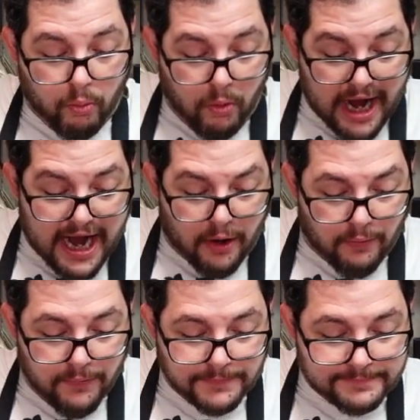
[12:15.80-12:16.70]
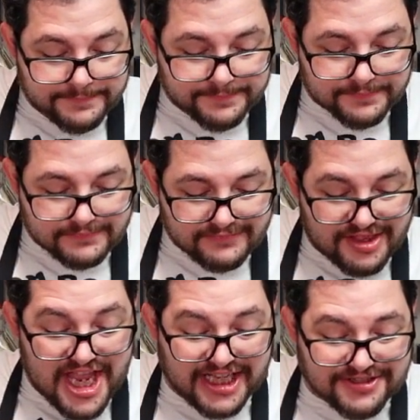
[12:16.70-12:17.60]
Wow!
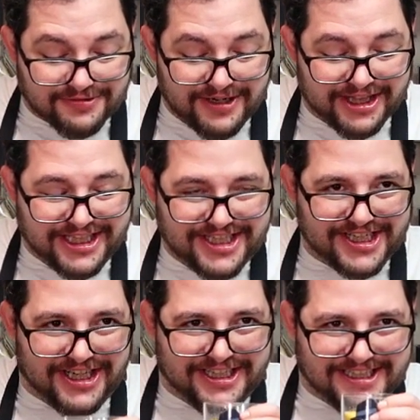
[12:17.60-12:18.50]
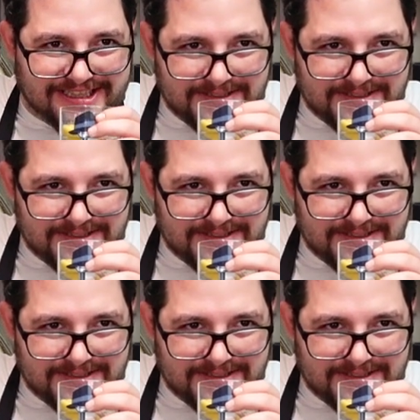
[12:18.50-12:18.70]
That's really good.